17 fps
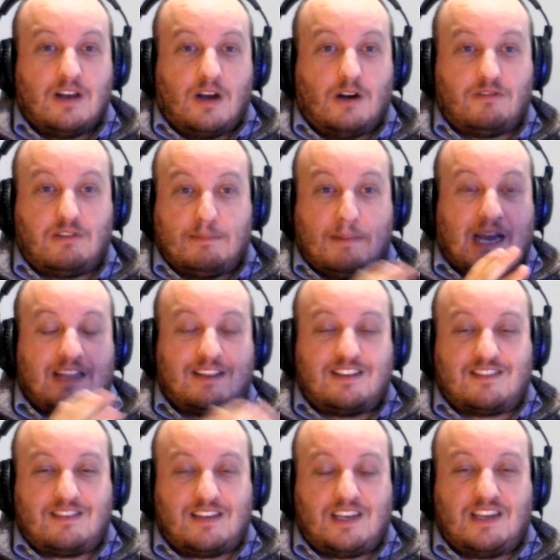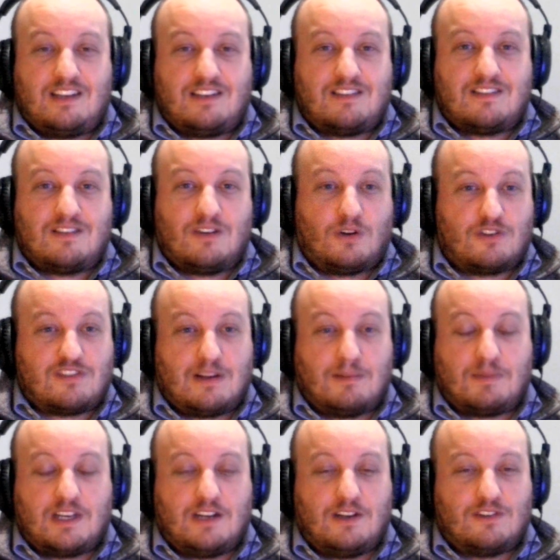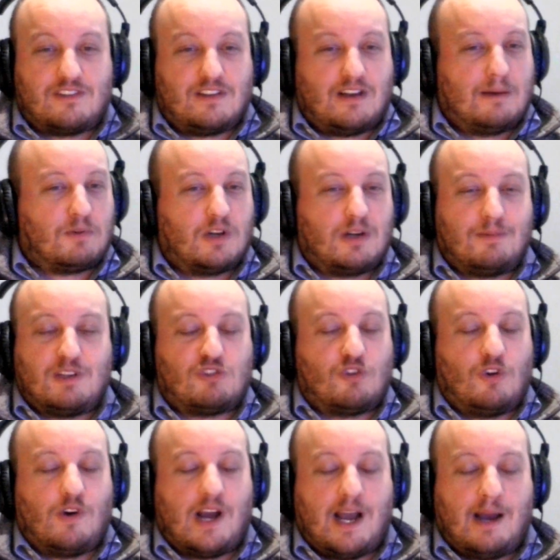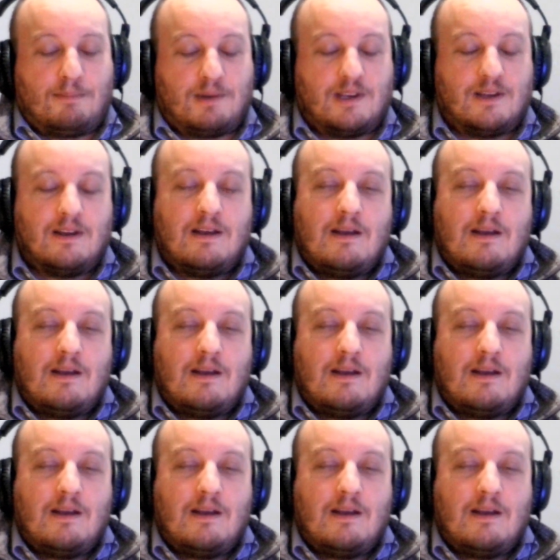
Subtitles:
of a bad disease or something else, I'm gonna be so happy.